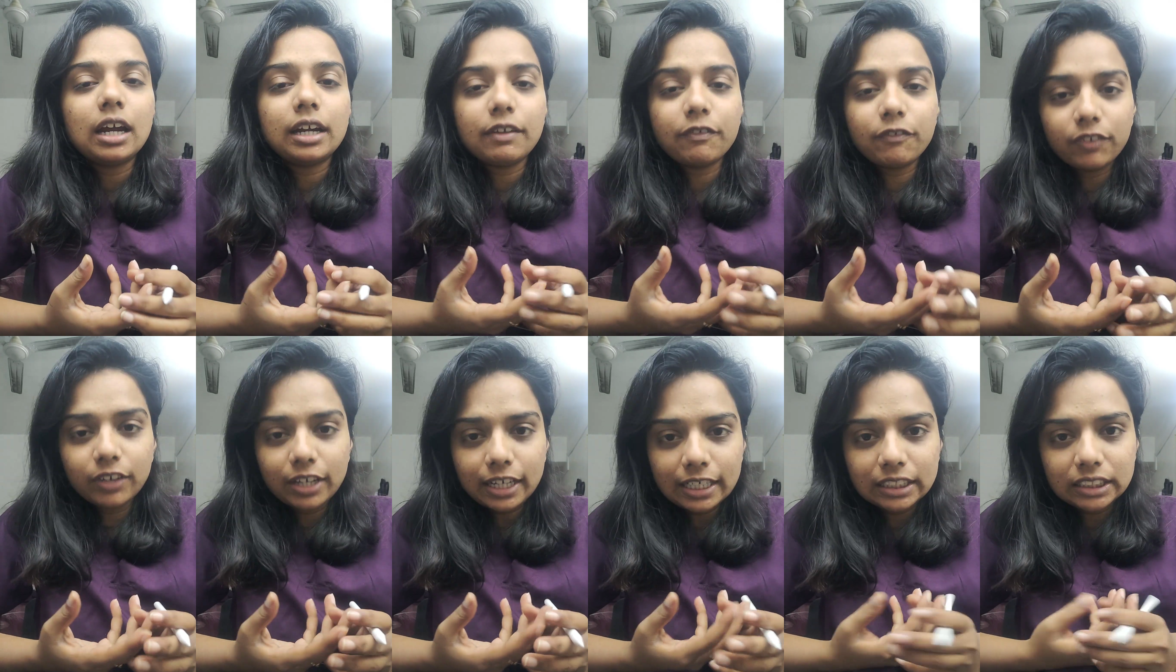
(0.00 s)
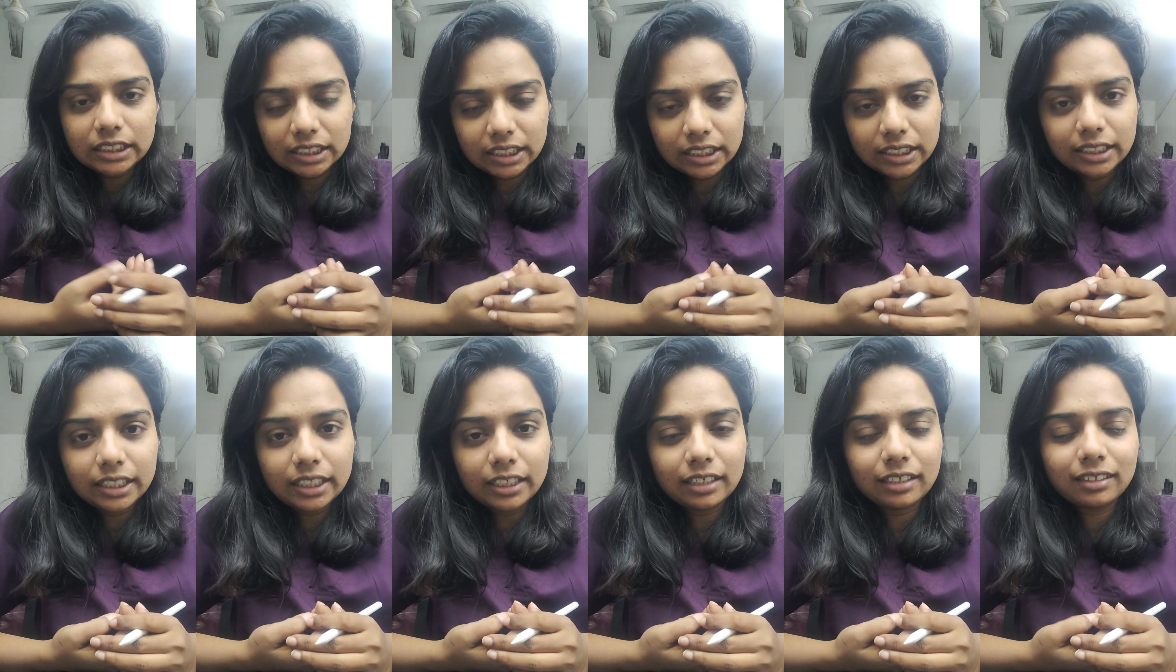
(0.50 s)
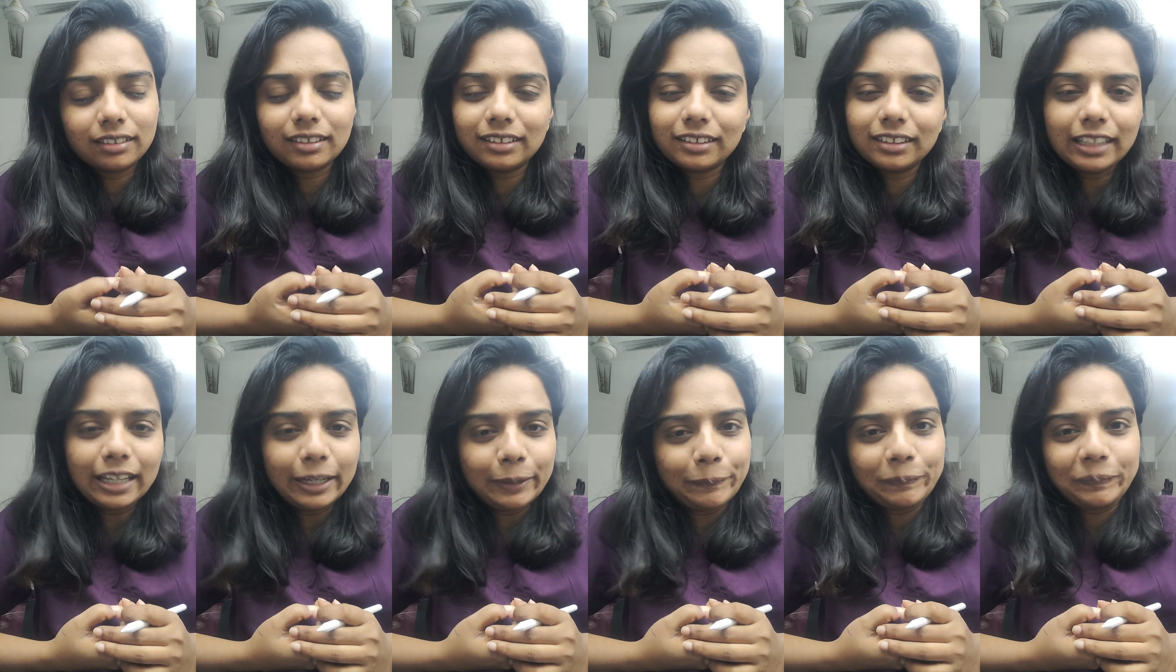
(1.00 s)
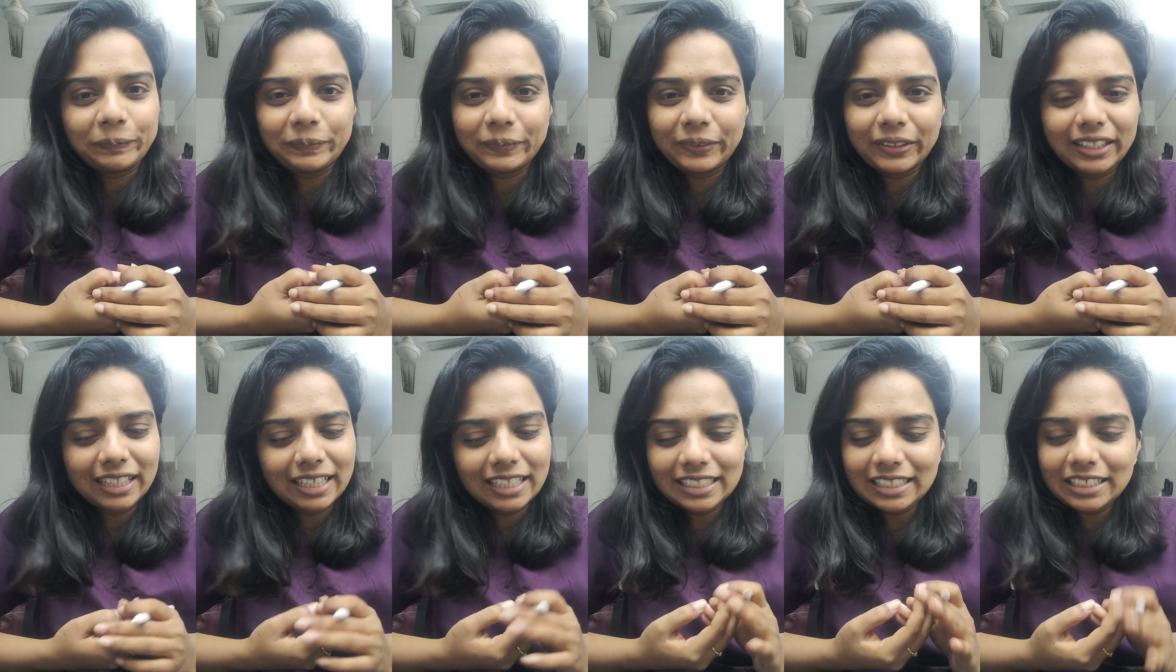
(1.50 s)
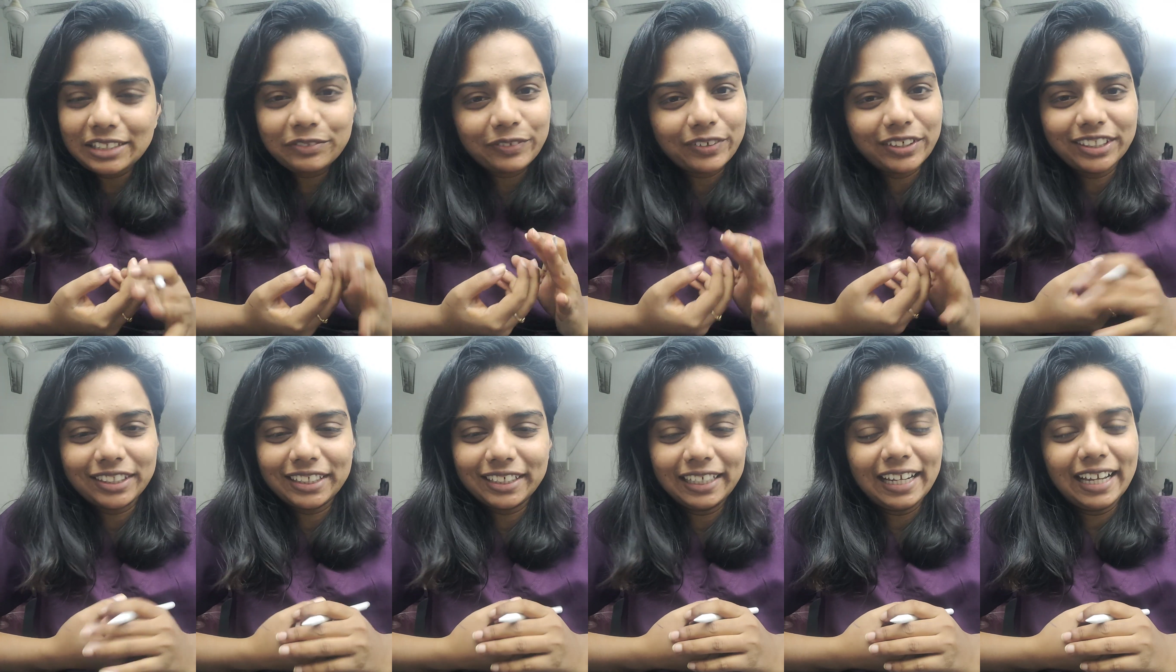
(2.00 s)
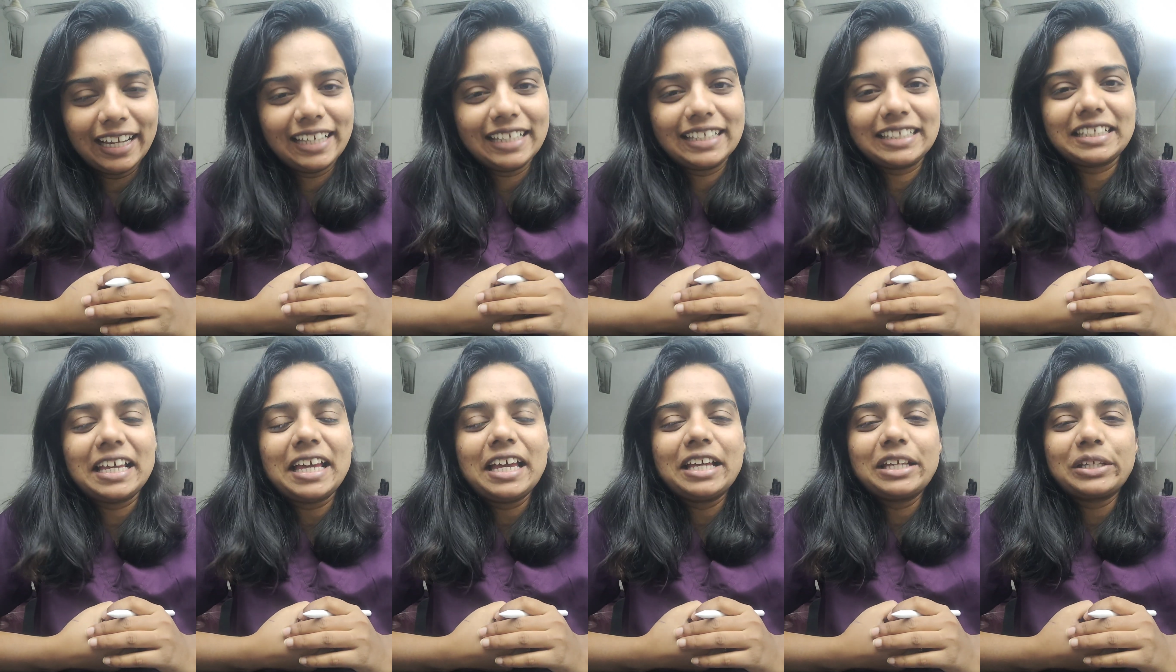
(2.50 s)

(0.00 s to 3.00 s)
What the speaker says: difficult journey now, then yeah, this is worth it guys.